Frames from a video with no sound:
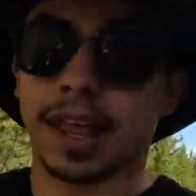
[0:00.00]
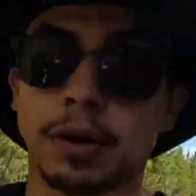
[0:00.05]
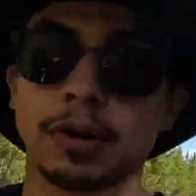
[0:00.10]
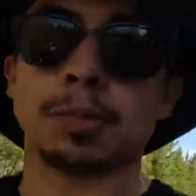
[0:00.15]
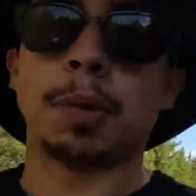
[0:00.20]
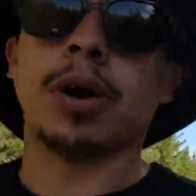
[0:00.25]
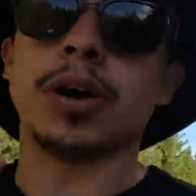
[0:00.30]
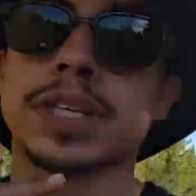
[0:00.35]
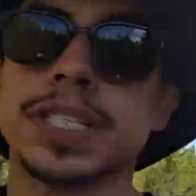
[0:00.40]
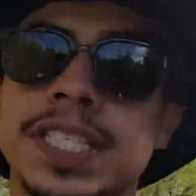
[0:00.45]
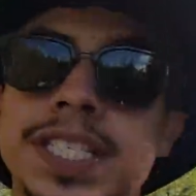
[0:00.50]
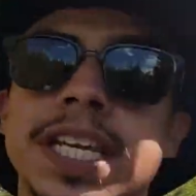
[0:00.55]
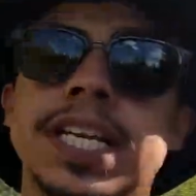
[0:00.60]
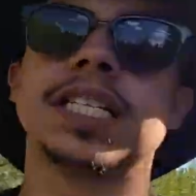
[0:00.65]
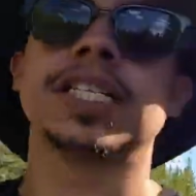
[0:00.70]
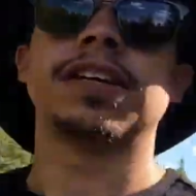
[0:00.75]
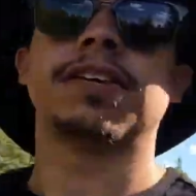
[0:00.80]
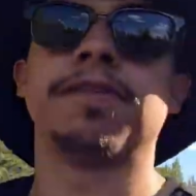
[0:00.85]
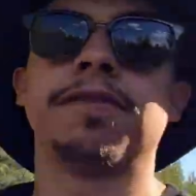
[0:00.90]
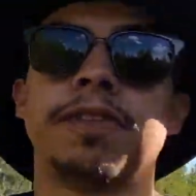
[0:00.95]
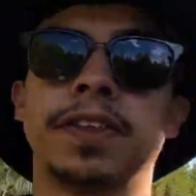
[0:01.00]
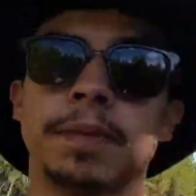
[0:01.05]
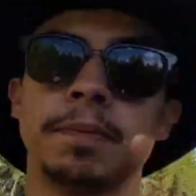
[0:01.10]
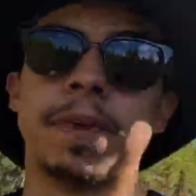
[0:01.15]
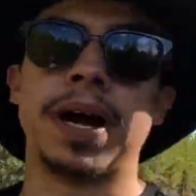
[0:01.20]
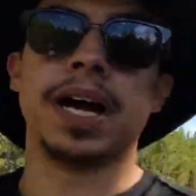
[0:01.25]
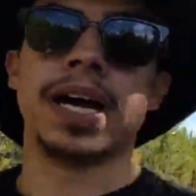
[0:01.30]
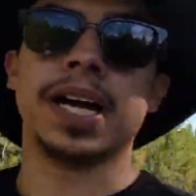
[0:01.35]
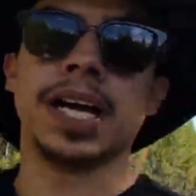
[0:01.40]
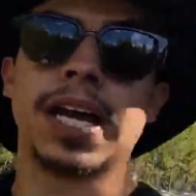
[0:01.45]
was part 6 of
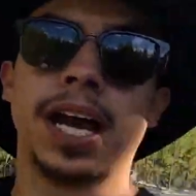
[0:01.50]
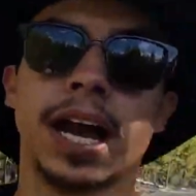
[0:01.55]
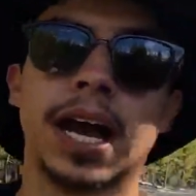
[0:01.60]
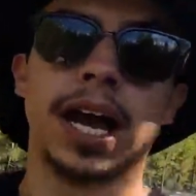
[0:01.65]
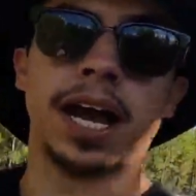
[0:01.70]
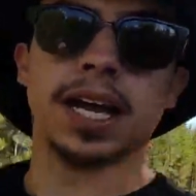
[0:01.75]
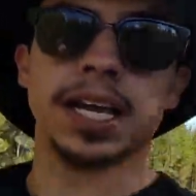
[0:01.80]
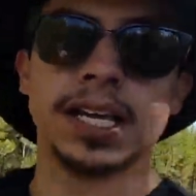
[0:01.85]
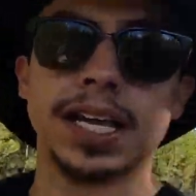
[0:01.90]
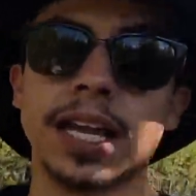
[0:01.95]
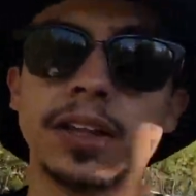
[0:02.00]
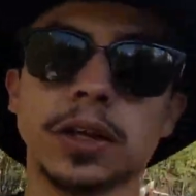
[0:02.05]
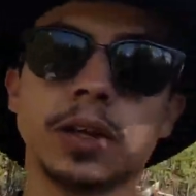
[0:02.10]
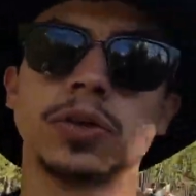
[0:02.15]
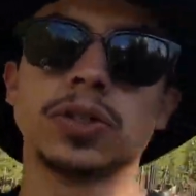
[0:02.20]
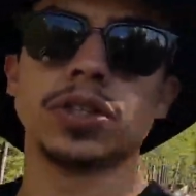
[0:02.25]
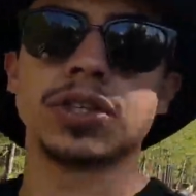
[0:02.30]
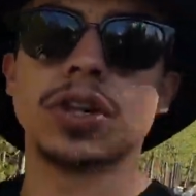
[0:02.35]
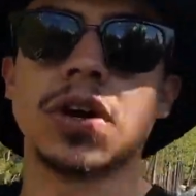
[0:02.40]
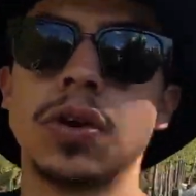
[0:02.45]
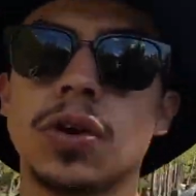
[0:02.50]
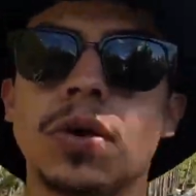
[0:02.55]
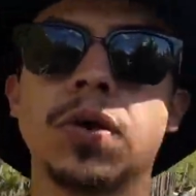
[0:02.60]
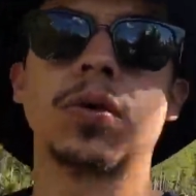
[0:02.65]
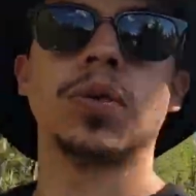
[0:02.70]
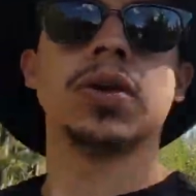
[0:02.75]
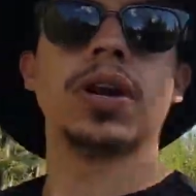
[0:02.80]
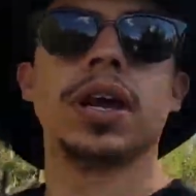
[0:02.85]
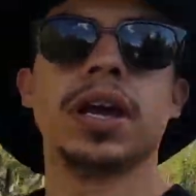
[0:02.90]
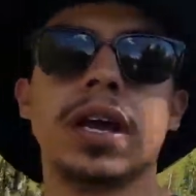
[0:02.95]
my
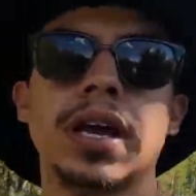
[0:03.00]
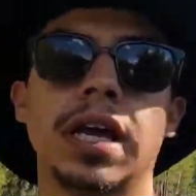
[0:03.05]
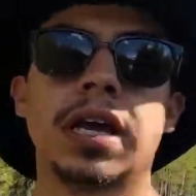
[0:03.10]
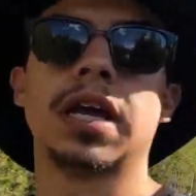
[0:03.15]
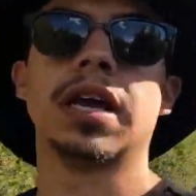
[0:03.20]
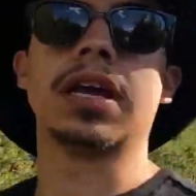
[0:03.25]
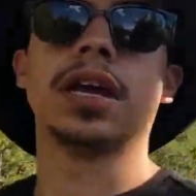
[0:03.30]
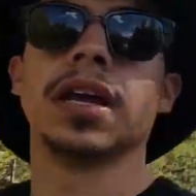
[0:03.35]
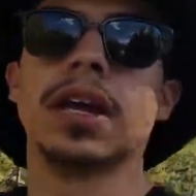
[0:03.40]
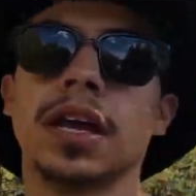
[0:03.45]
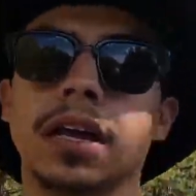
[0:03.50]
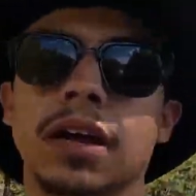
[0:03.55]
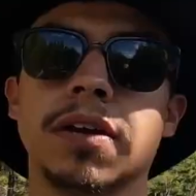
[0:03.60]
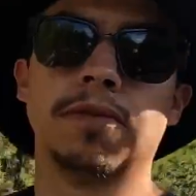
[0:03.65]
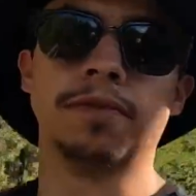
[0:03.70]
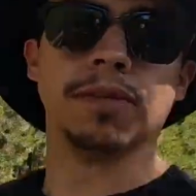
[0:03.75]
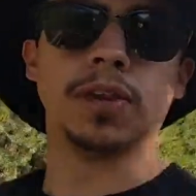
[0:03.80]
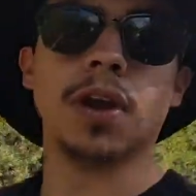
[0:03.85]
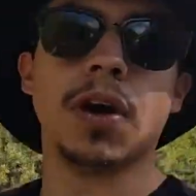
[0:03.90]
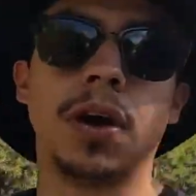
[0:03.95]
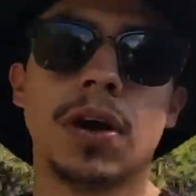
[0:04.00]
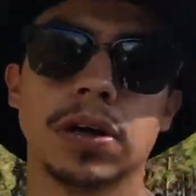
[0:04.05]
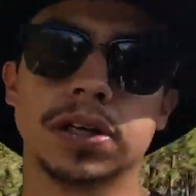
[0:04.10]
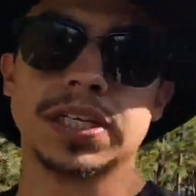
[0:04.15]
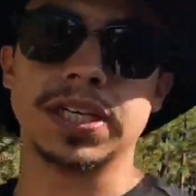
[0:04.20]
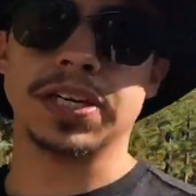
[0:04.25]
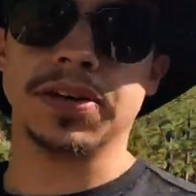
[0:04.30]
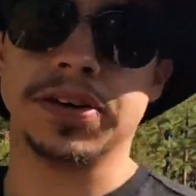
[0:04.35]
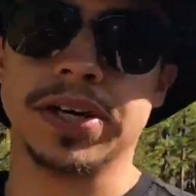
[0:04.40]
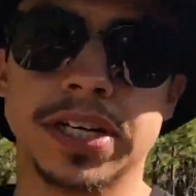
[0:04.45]
Yellowstone
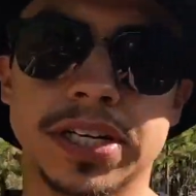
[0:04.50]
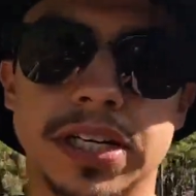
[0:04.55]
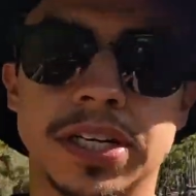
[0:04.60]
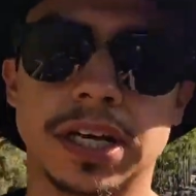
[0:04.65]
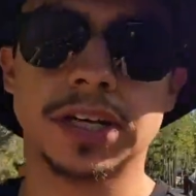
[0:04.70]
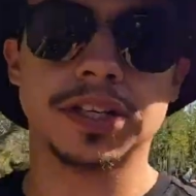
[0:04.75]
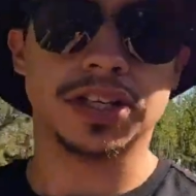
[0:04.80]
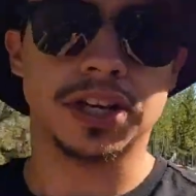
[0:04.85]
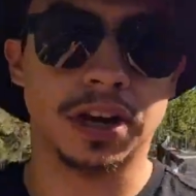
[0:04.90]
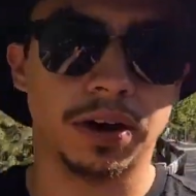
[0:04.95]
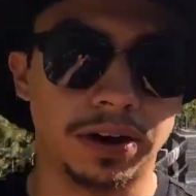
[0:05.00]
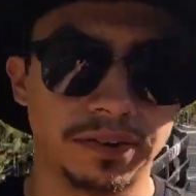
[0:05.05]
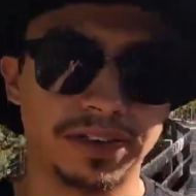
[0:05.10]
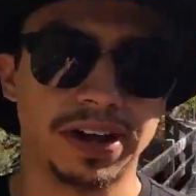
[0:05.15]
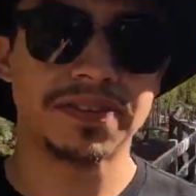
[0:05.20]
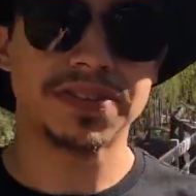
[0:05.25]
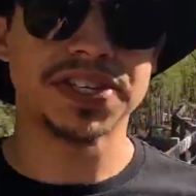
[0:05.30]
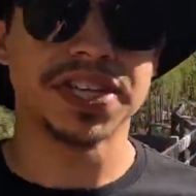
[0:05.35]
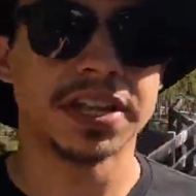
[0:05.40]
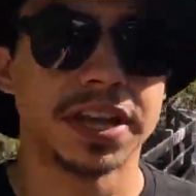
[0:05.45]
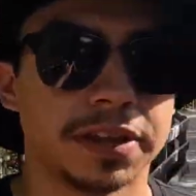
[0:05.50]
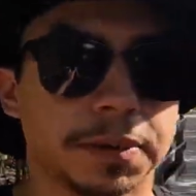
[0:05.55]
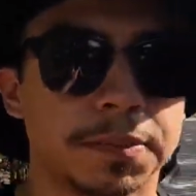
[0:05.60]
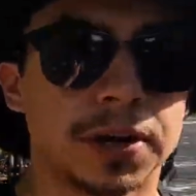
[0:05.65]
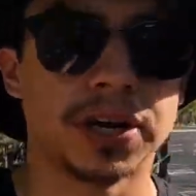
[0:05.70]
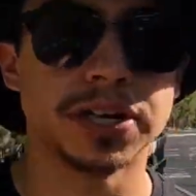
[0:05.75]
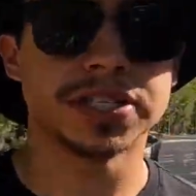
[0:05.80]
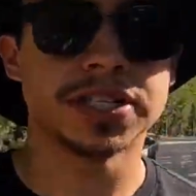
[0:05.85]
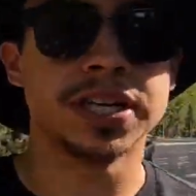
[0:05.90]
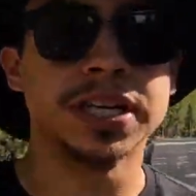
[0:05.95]
vlog series. So if you haven't seen the other
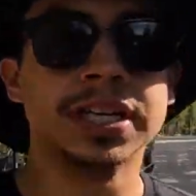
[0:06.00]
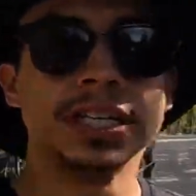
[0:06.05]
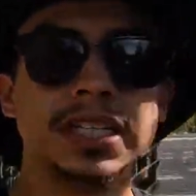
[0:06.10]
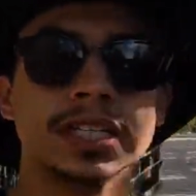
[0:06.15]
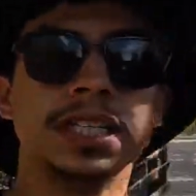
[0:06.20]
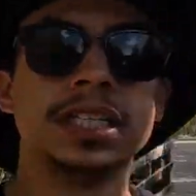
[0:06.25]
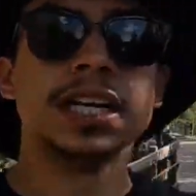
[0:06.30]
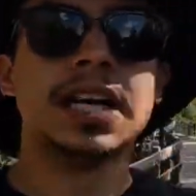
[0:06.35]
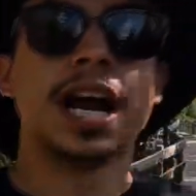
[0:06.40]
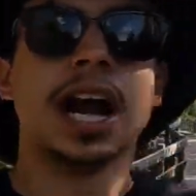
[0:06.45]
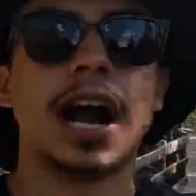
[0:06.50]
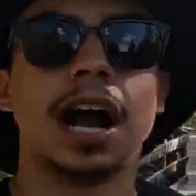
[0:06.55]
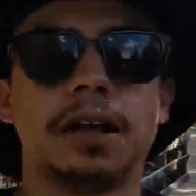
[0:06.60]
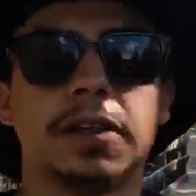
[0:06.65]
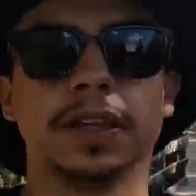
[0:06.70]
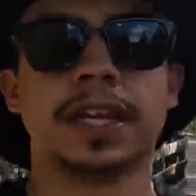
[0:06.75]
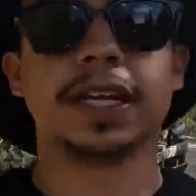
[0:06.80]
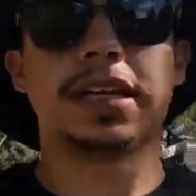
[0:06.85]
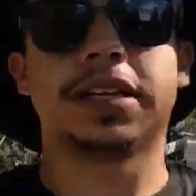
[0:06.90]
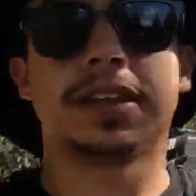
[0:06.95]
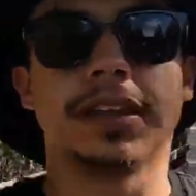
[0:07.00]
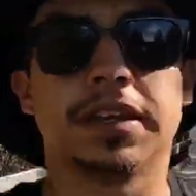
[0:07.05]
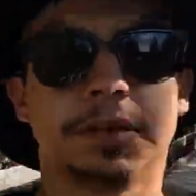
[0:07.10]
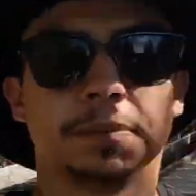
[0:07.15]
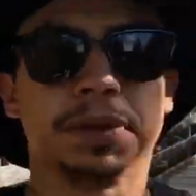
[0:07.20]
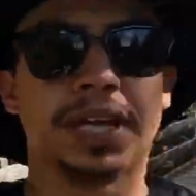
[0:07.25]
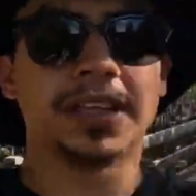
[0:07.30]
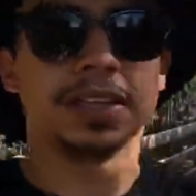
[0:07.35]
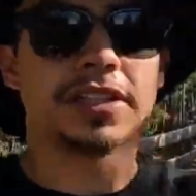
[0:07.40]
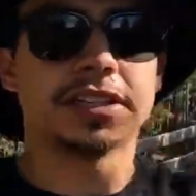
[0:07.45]
parts, I'll link
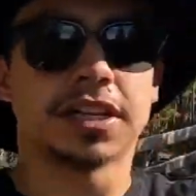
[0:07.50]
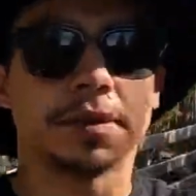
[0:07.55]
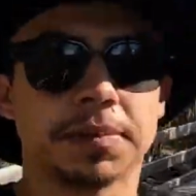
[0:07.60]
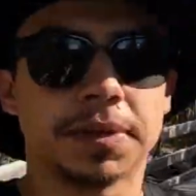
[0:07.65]
the playlist